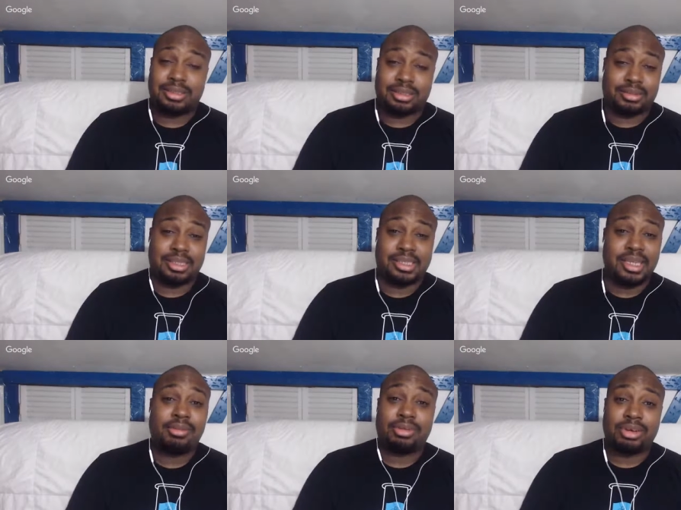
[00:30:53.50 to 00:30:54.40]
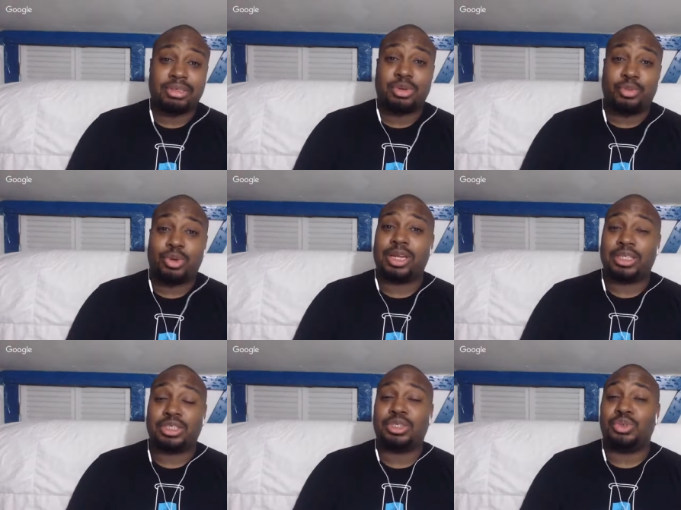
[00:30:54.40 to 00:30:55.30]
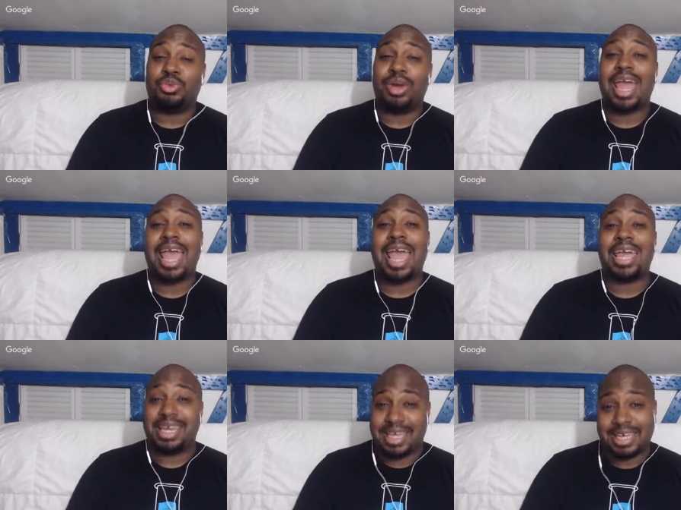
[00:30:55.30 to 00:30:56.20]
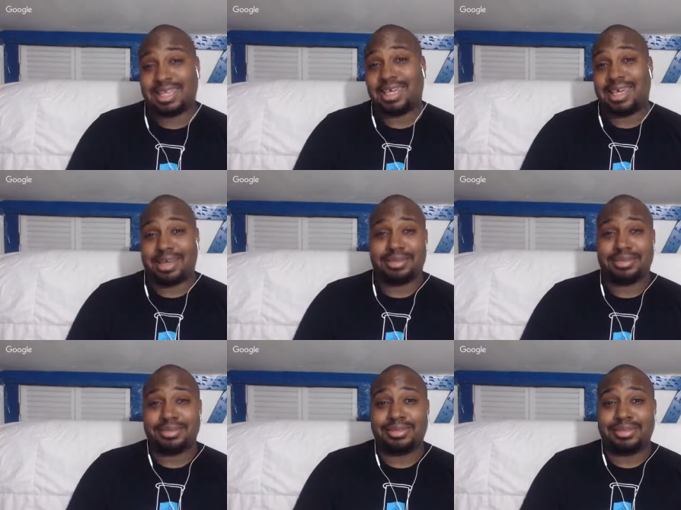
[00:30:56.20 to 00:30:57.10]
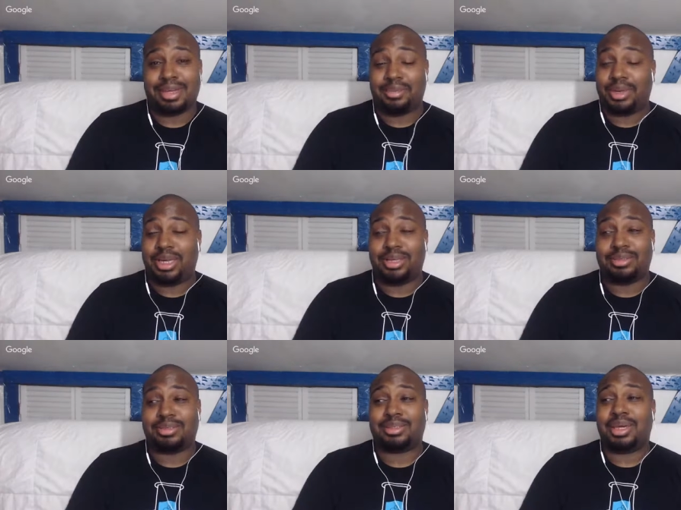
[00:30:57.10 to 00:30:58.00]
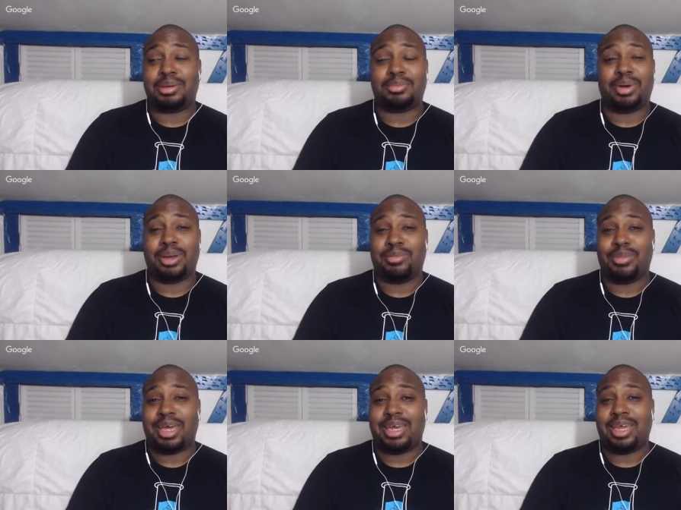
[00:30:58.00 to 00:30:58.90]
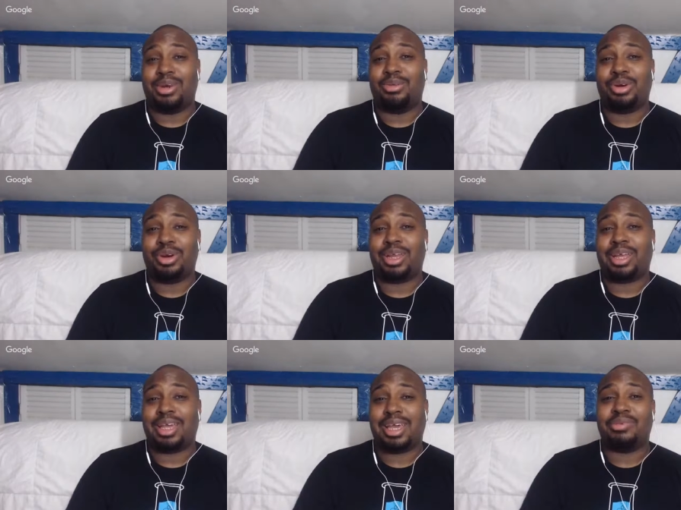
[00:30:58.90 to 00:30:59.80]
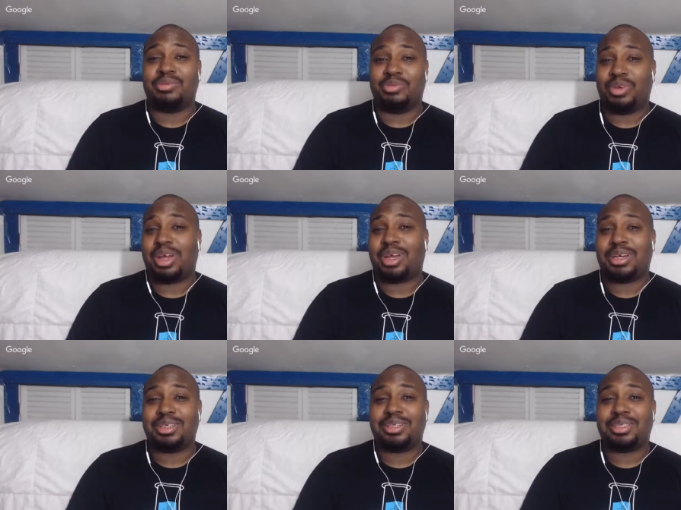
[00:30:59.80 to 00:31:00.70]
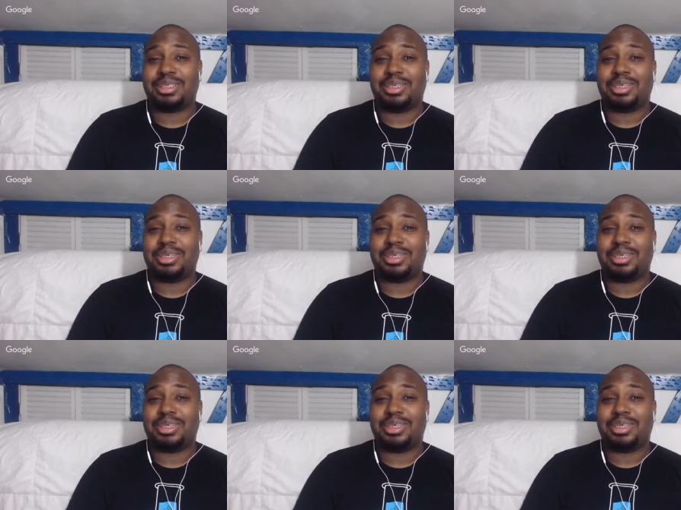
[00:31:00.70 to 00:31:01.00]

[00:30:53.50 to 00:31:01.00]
The saviors are willing to do anything. I mean, think about it, man. In order to get Rick to